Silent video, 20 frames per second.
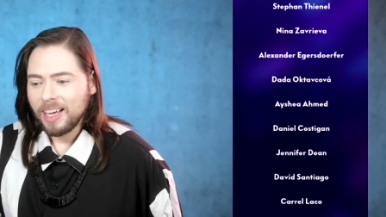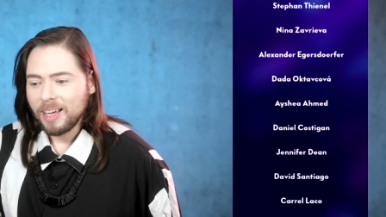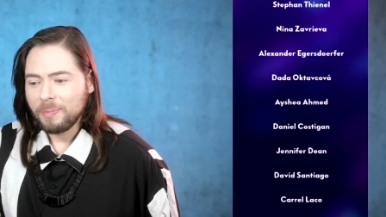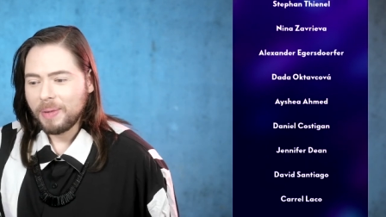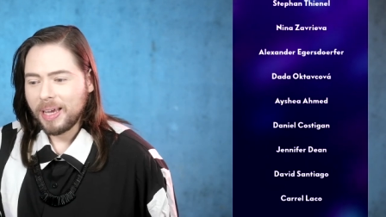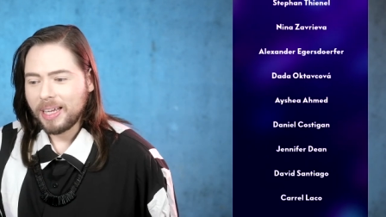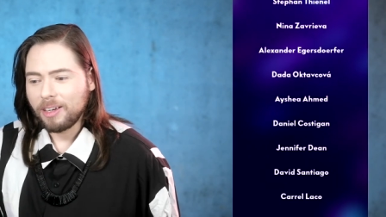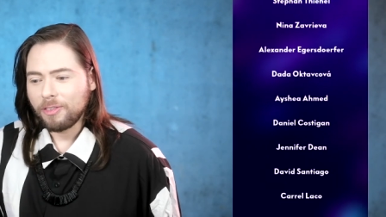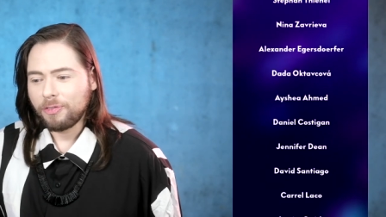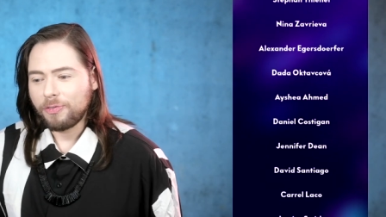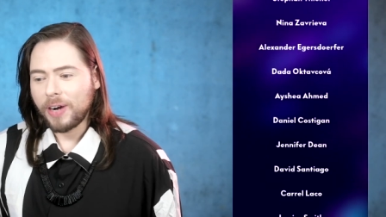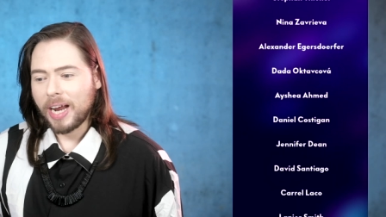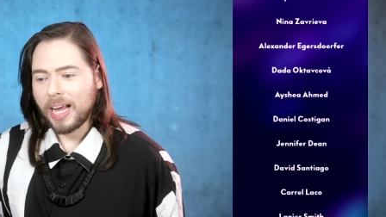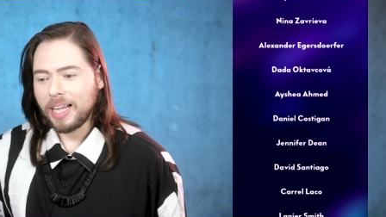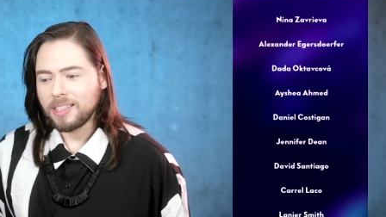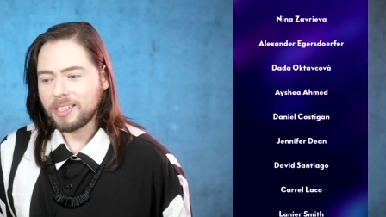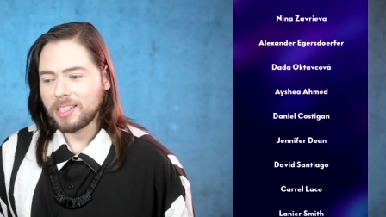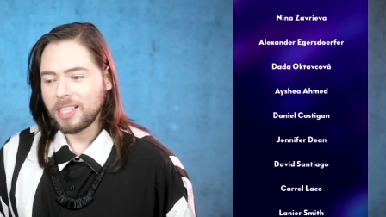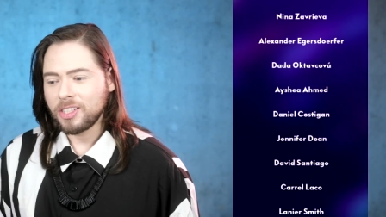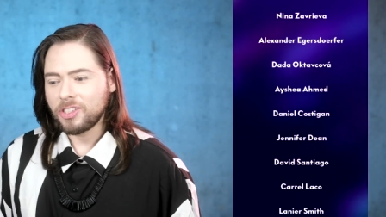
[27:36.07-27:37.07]
Made in
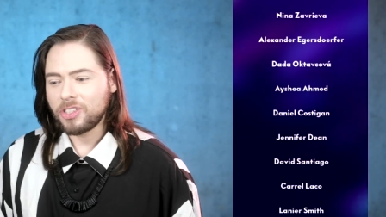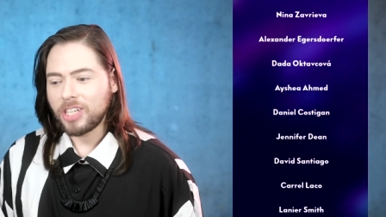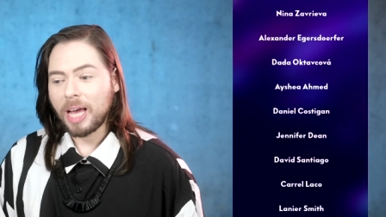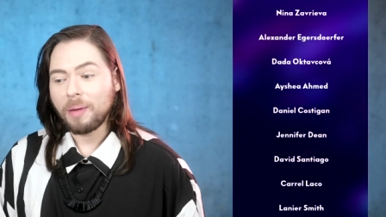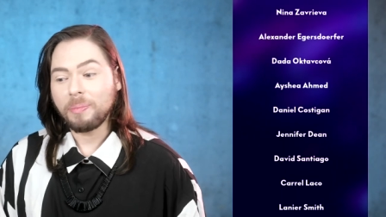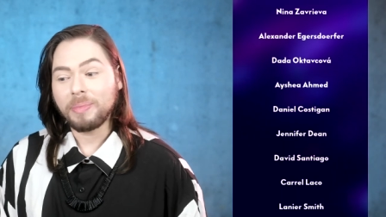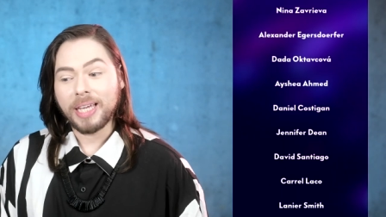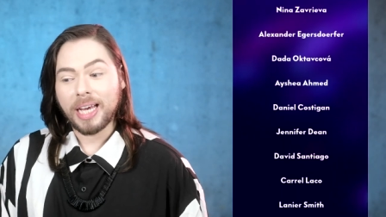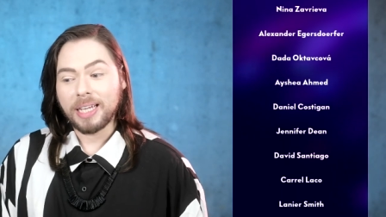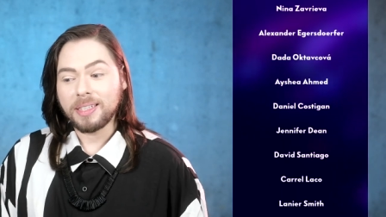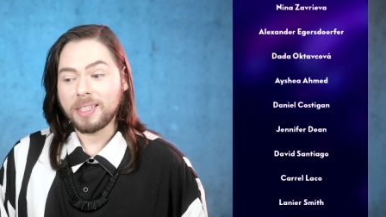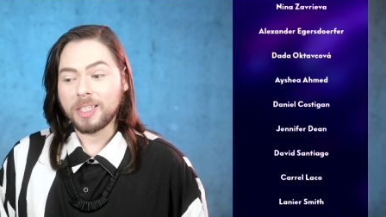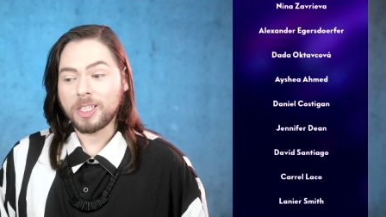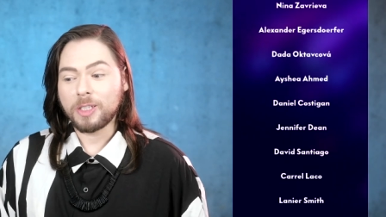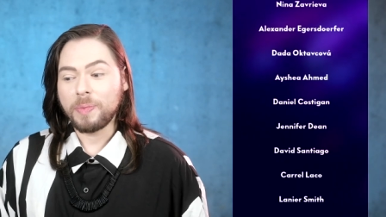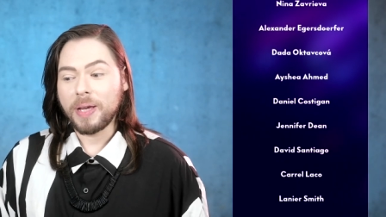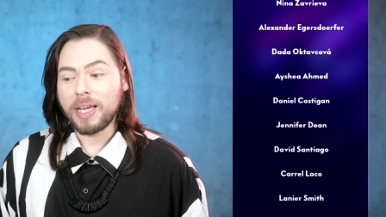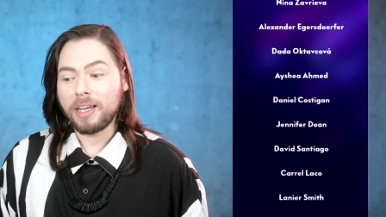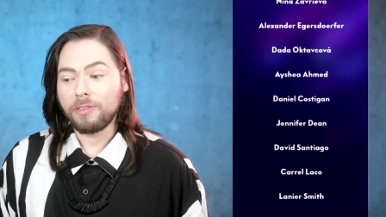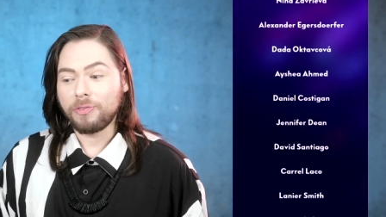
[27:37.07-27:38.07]
France, says Jam. Yes, it's
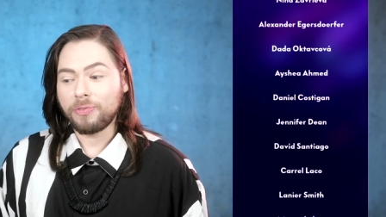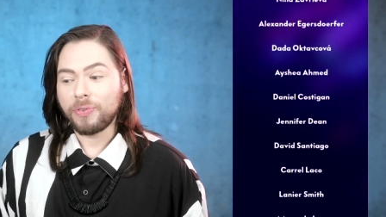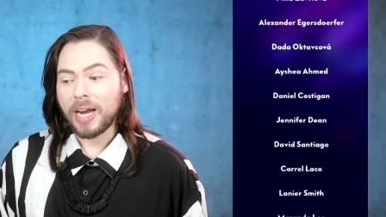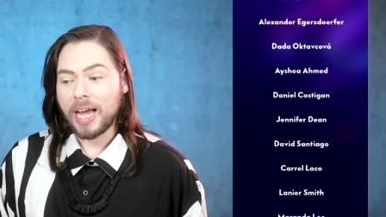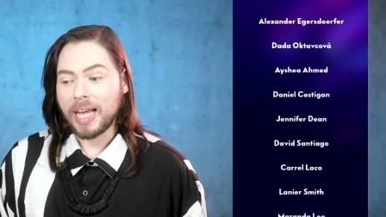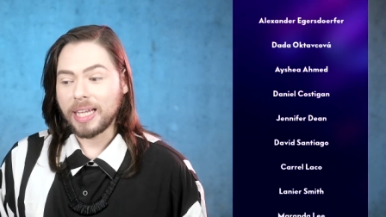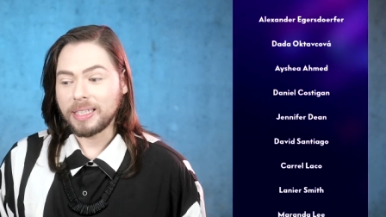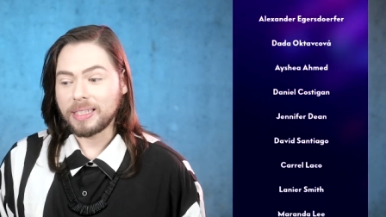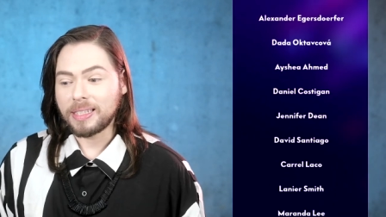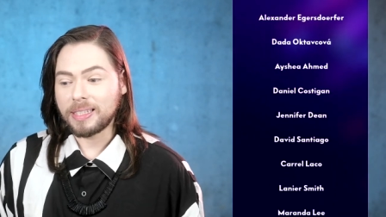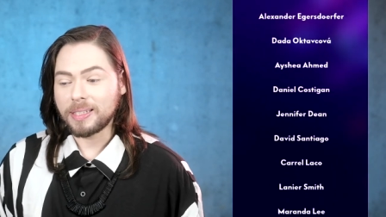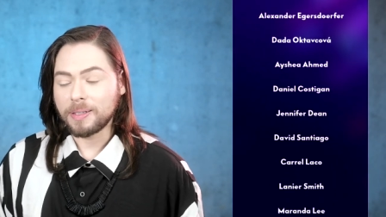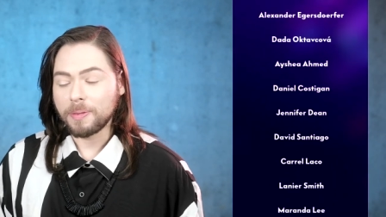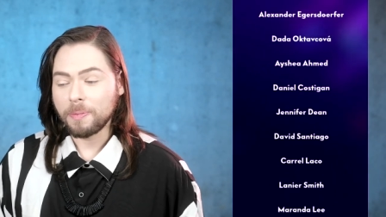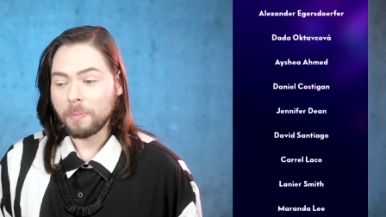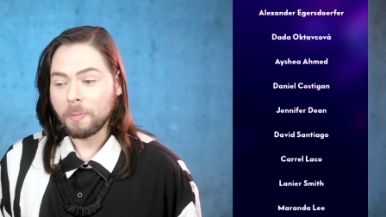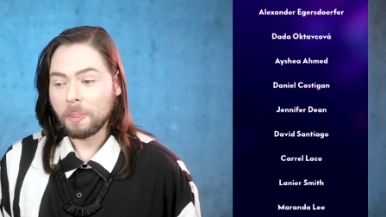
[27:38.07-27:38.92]
made in France.